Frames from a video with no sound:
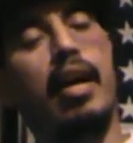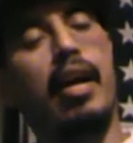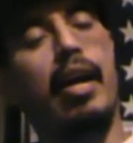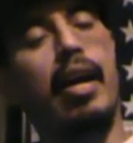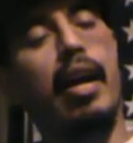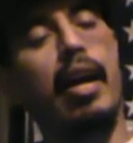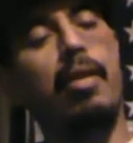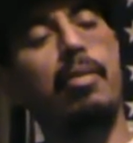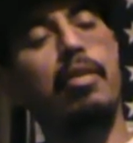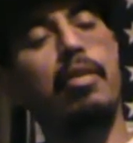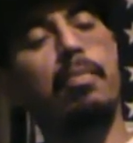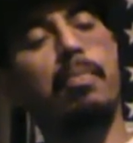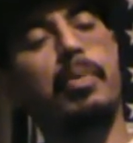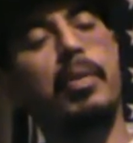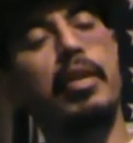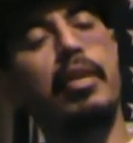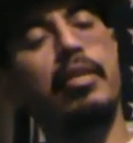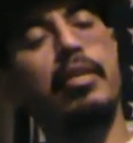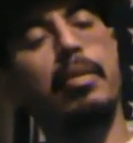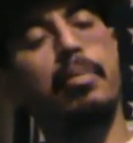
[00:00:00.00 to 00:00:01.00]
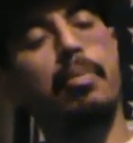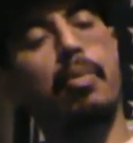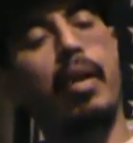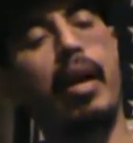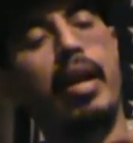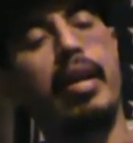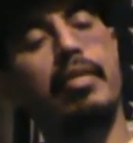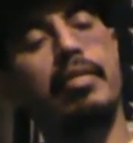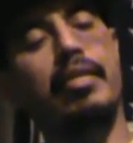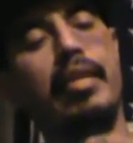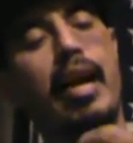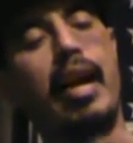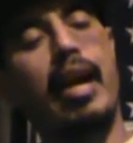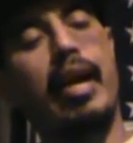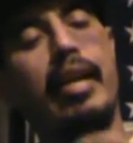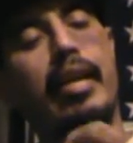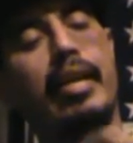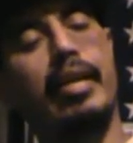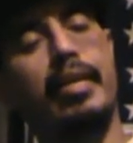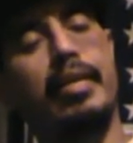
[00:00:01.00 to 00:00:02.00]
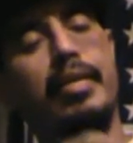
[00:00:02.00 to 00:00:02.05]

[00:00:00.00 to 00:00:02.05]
I was pretty surprised at